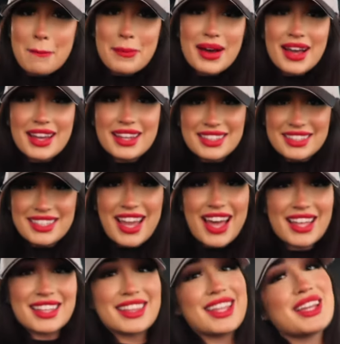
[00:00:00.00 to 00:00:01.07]
But
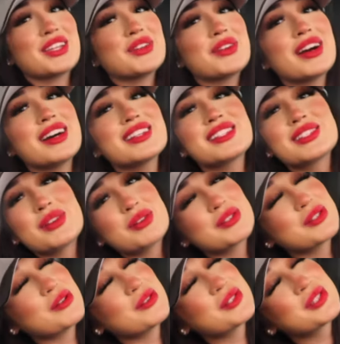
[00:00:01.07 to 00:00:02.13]
yeah, thank you guys
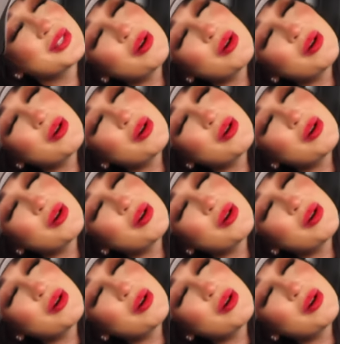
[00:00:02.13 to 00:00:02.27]
so